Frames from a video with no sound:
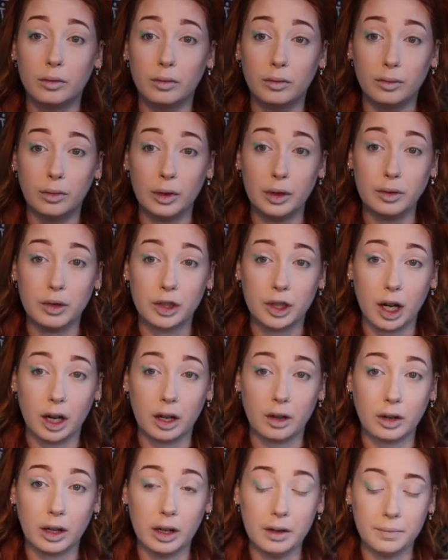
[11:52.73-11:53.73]
root
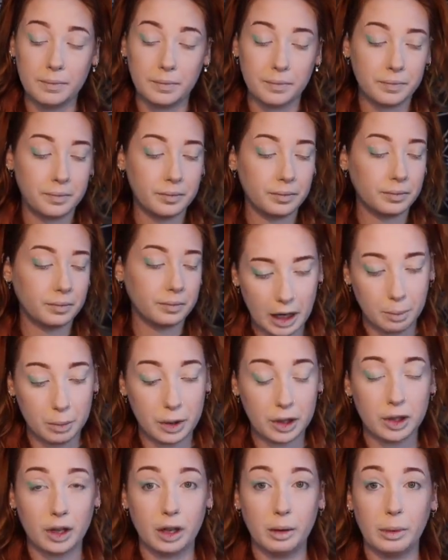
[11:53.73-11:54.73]
chakra and
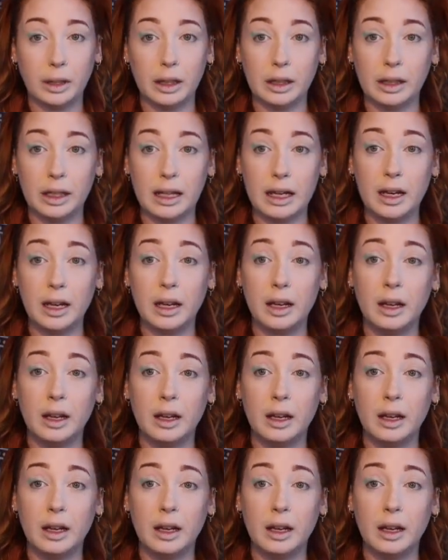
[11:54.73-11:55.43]
predominantly